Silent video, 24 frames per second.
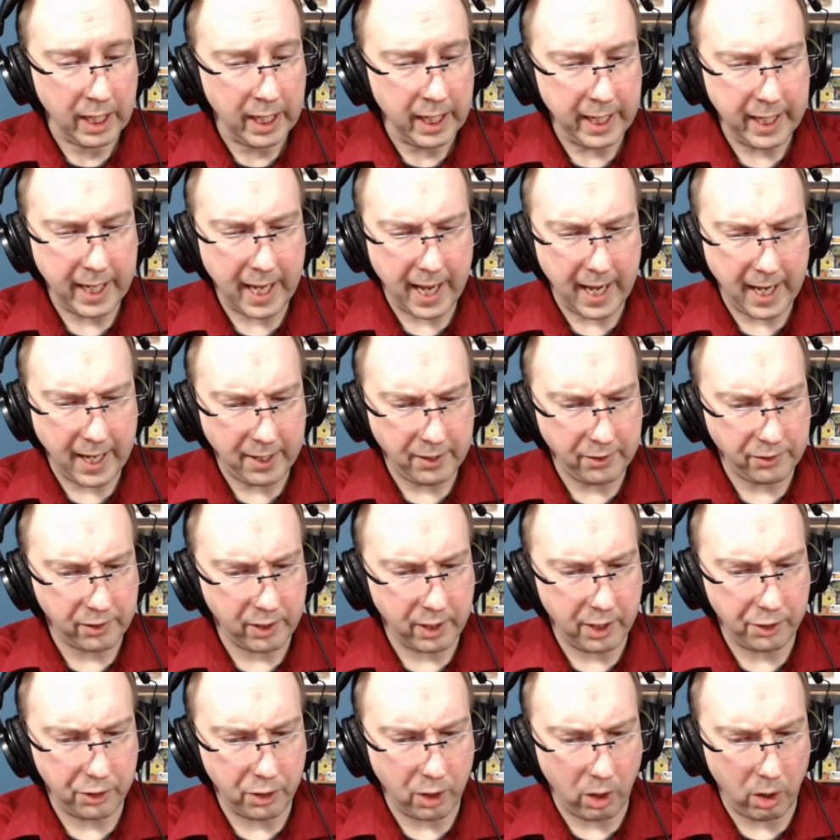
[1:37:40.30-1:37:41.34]
He gazed
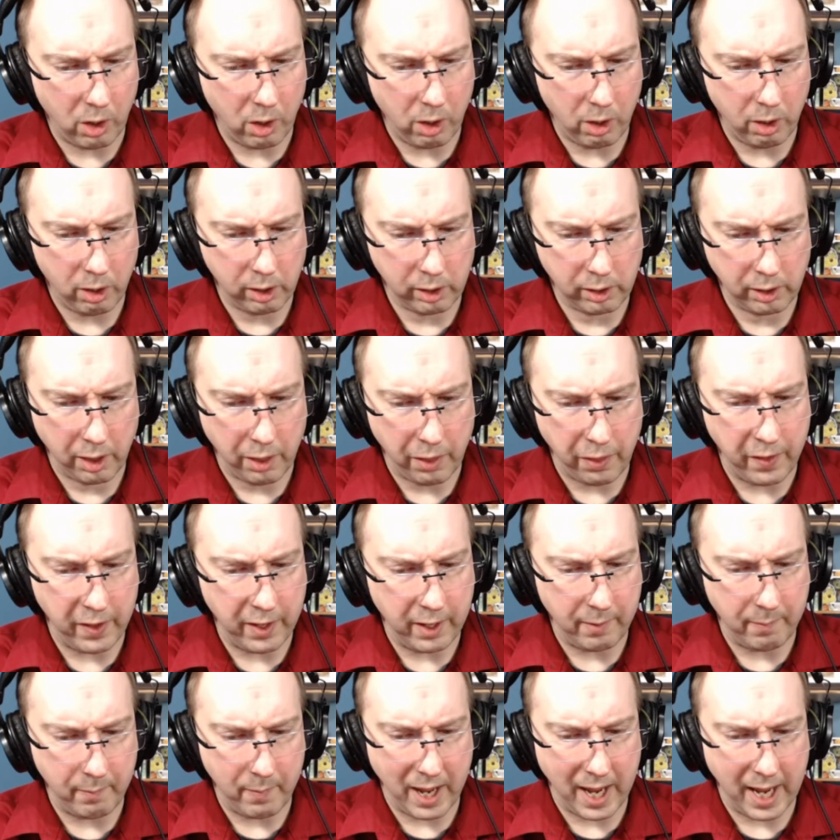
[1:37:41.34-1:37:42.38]
at a tall,
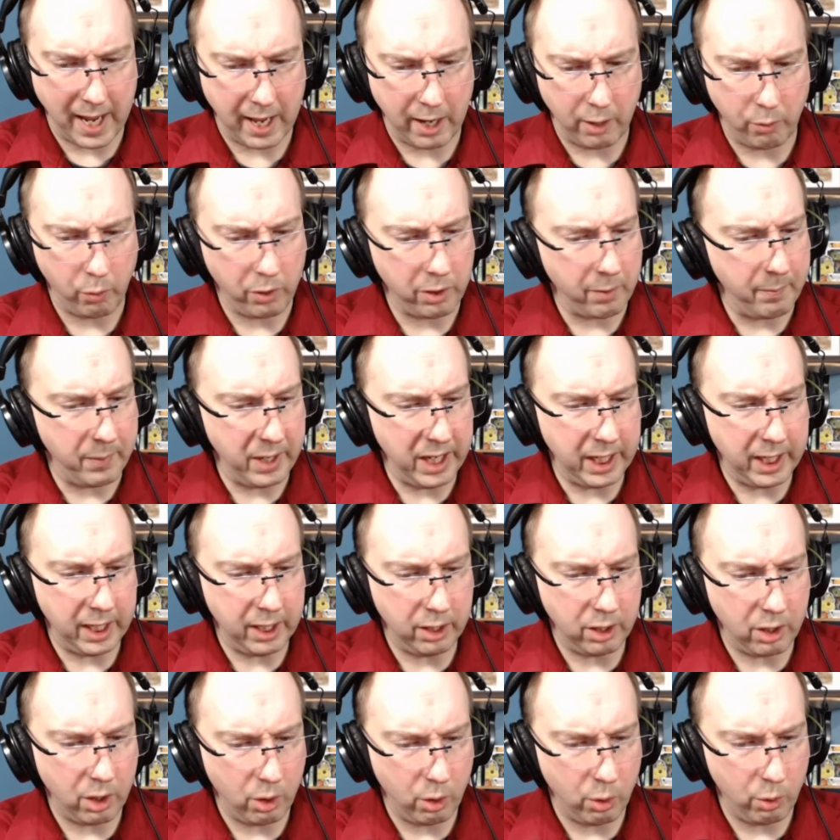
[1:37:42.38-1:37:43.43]
thin man with a beaky
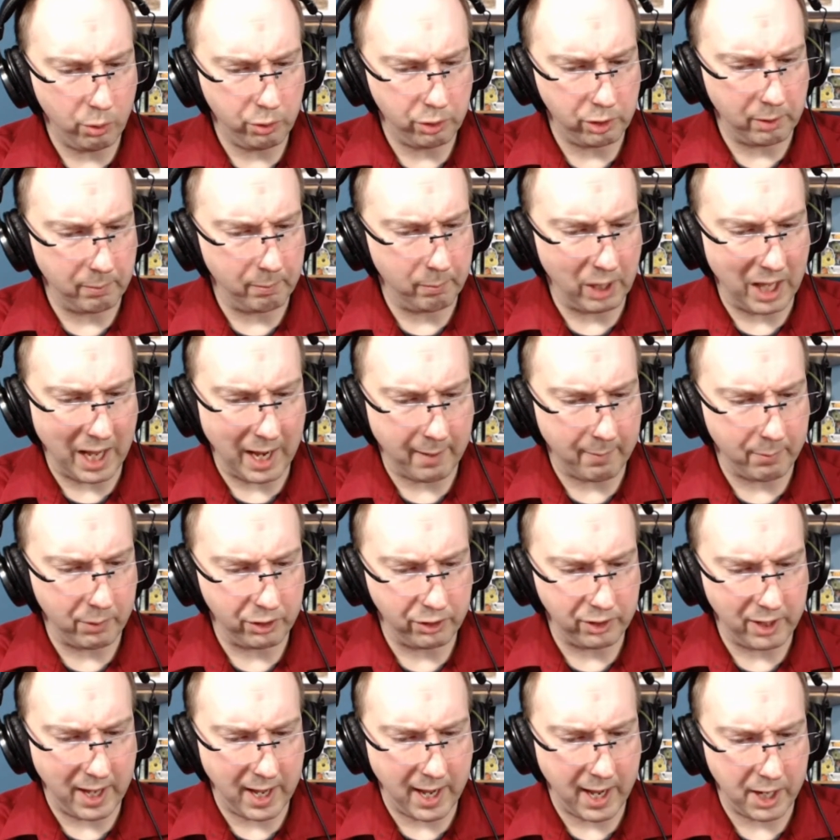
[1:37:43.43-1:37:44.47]
nose and black
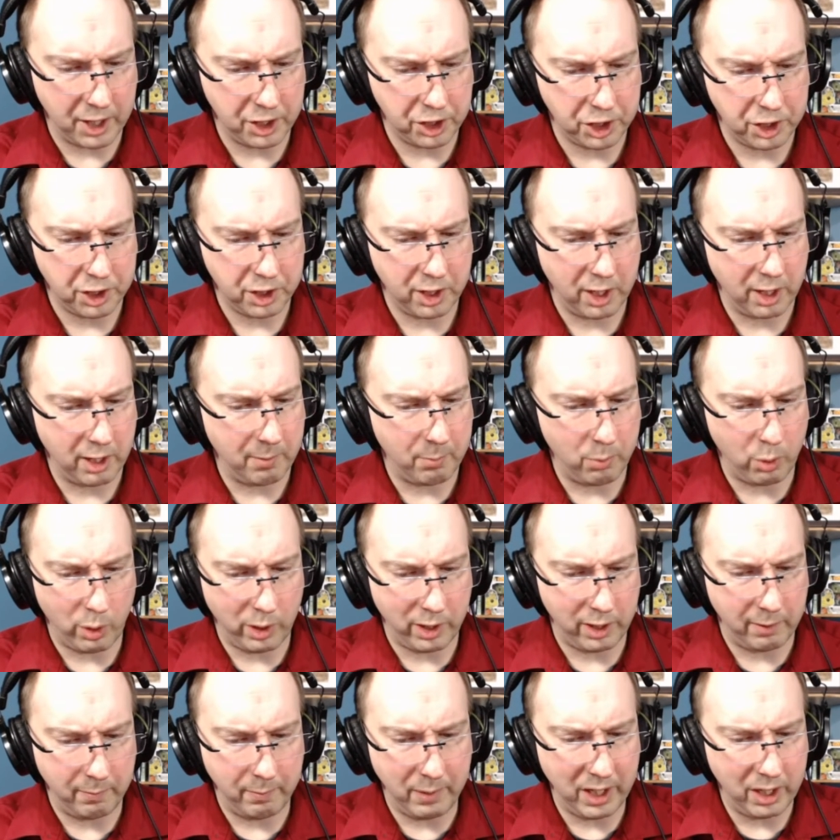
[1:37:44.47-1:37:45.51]
mustache and a
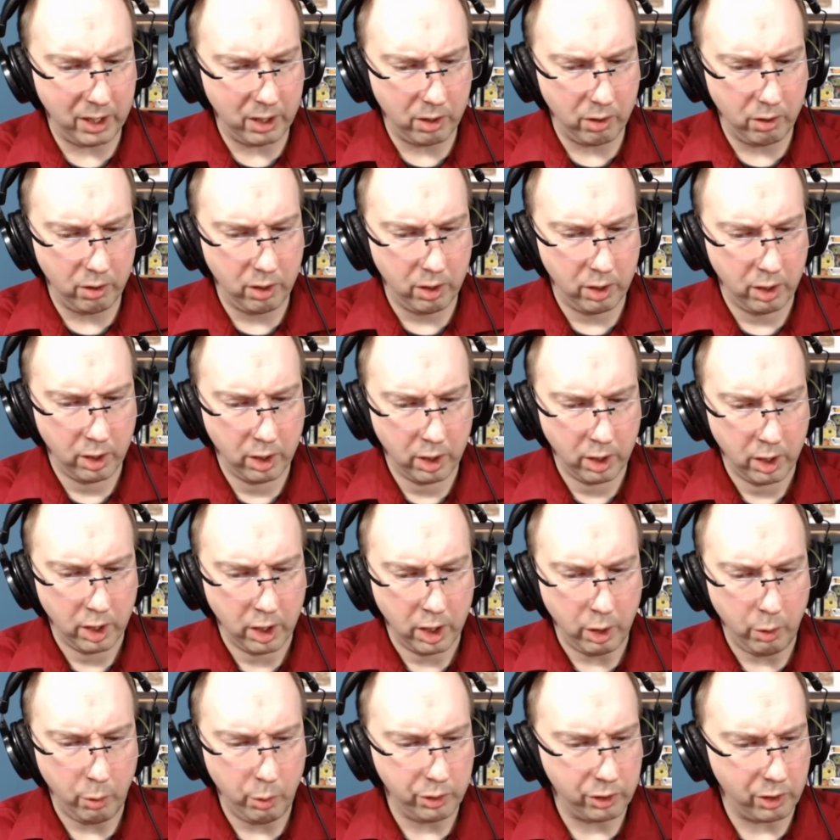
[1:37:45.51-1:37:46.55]
pointed beard,
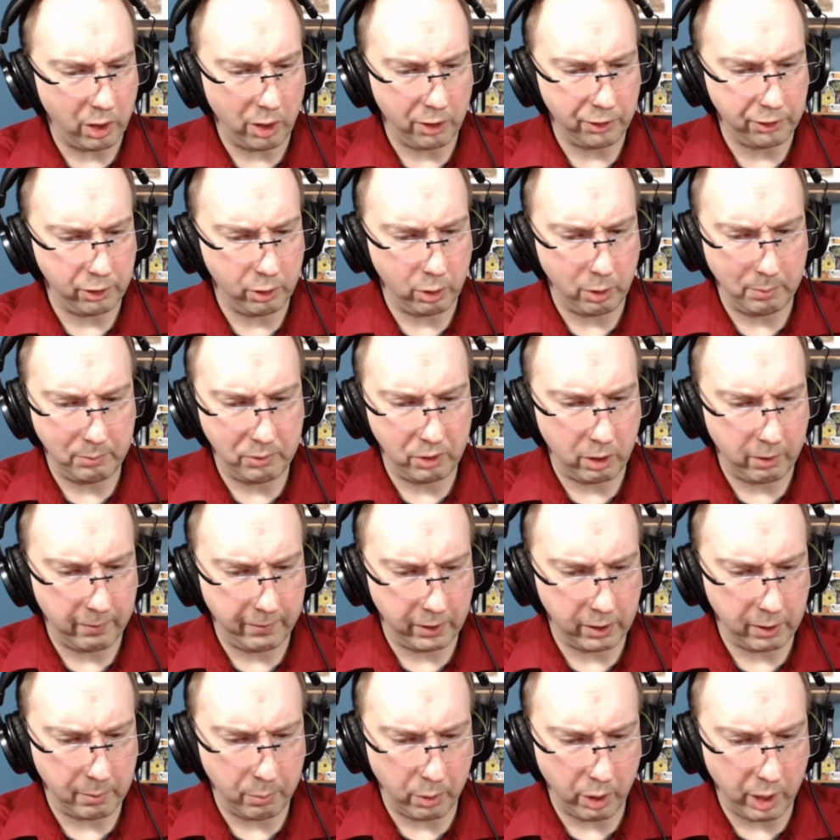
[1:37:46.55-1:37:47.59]
who was also
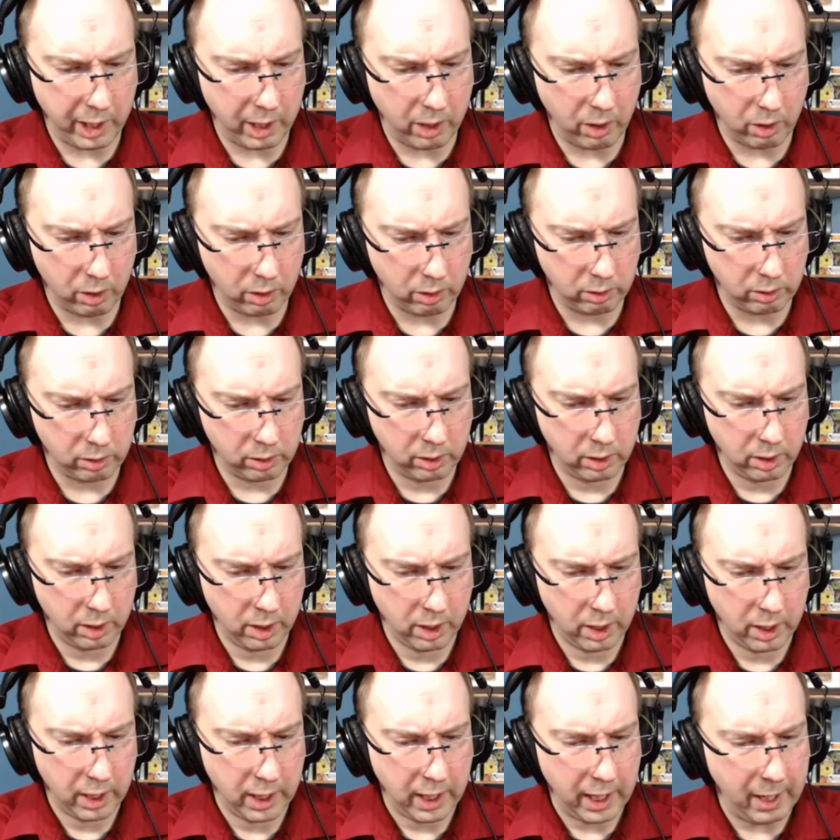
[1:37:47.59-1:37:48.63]
observing the pretty girl.
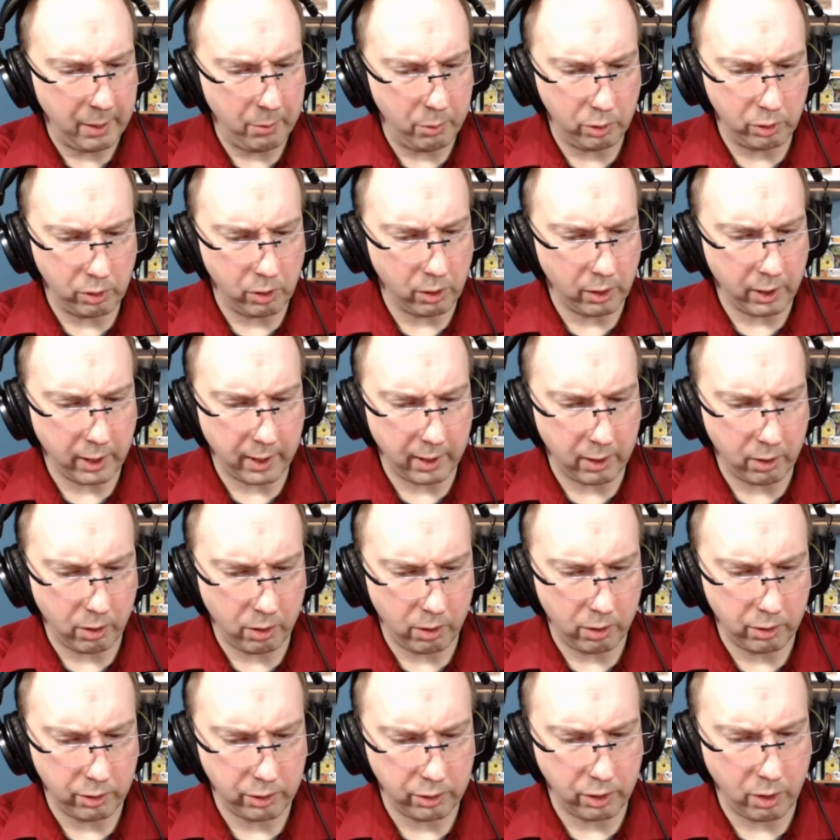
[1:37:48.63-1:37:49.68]
He was looking at
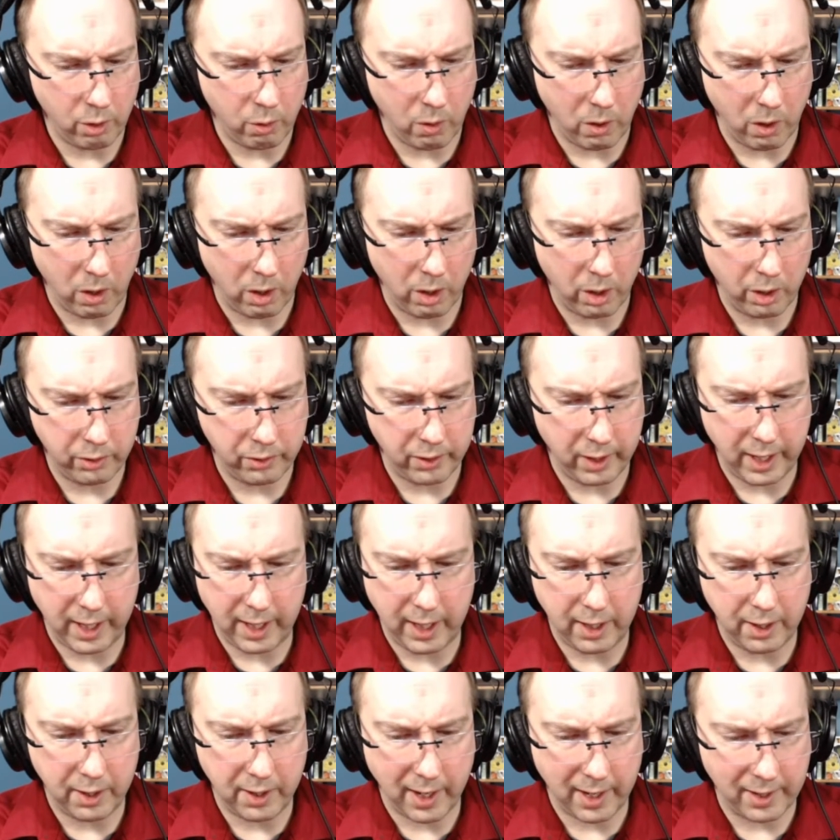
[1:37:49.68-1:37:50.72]
her so hard that
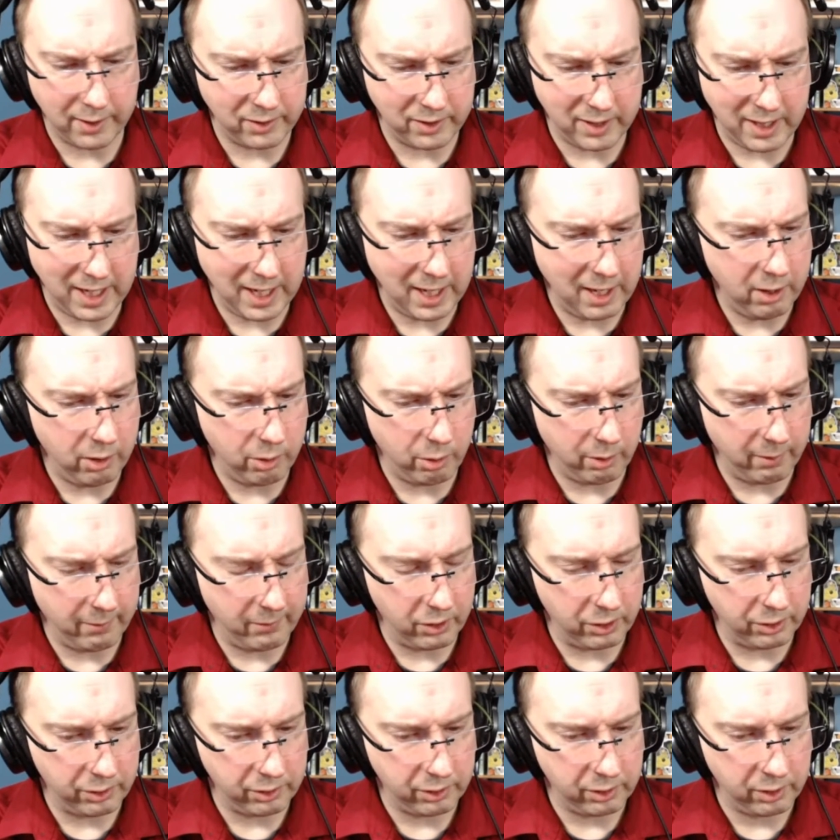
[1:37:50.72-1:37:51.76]
he did not see either of
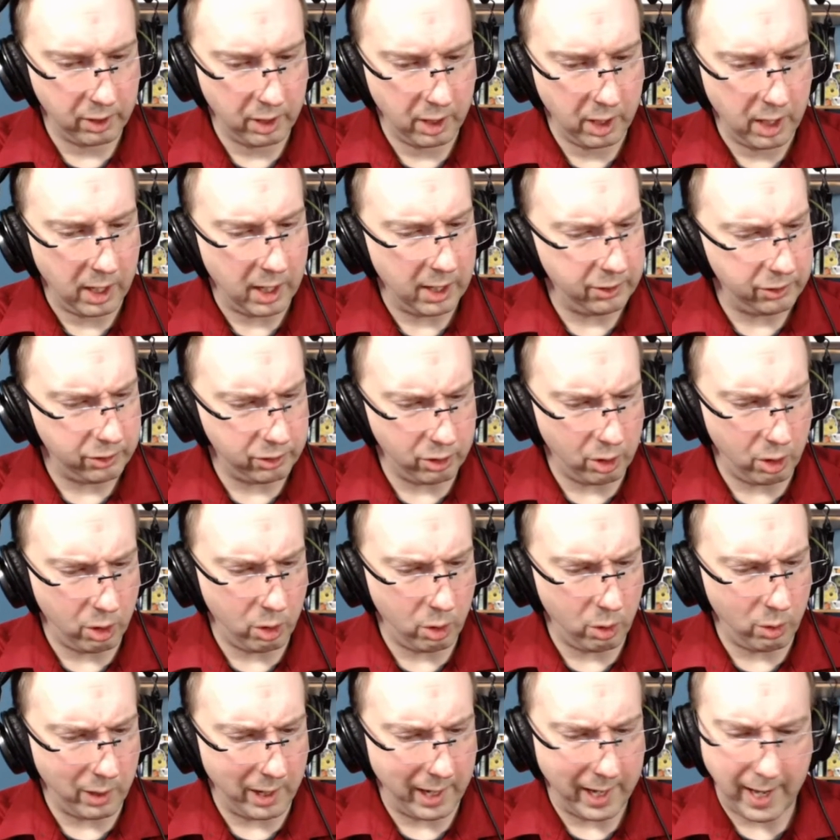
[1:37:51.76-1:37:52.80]
us, and
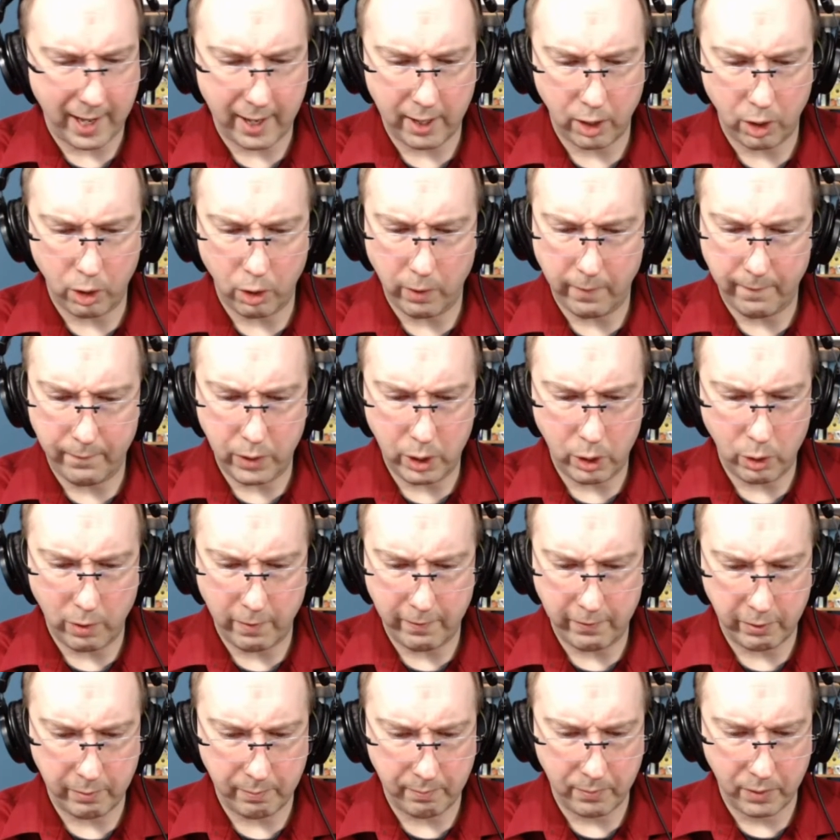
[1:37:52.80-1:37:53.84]
so I had a good view
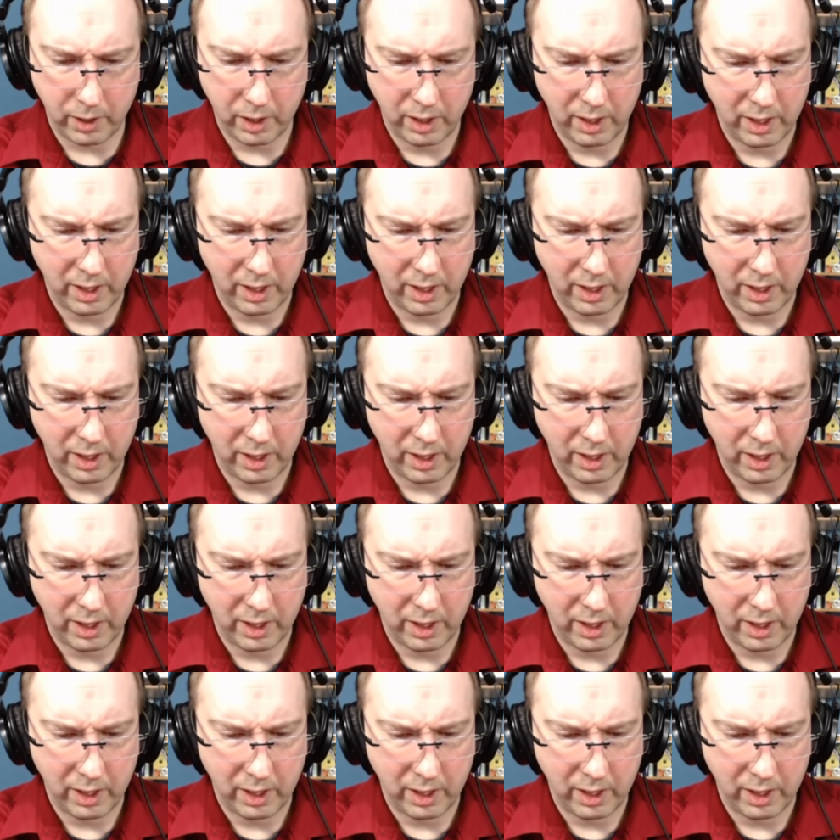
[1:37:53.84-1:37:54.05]
of him.